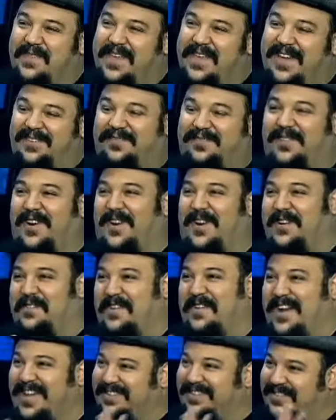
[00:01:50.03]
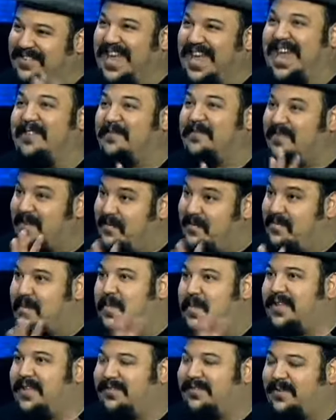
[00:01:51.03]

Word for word: be as far away as you can from the main